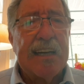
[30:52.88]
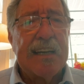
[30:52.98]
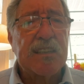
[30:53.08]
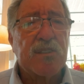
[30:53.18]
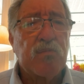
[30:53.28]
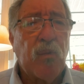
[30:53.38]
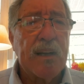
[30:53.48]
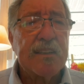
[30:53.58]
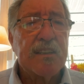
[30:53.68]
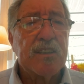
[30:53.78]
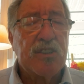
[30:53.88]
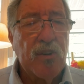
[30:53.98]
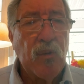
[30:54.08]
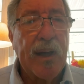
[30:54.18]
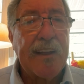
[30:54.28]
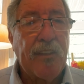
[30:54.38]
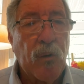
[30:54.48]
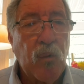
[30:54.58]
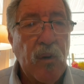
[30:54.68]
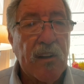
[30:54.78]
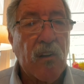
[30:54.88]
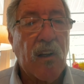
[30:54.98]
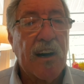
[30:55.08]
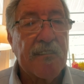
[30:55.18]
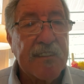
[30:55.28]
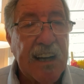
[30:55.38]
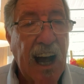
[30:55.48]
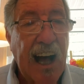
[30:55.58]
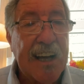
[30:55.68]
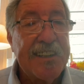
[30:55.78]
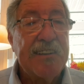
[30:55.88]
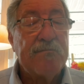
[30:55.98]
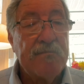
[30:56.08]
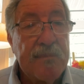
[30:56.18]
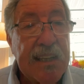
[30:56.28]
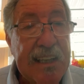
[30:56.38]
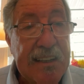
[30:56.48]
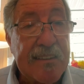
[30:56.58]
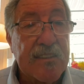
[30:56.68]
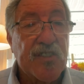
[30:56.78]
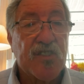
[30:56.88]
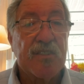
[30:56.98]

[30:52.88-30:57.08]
It's what doing the will of God means.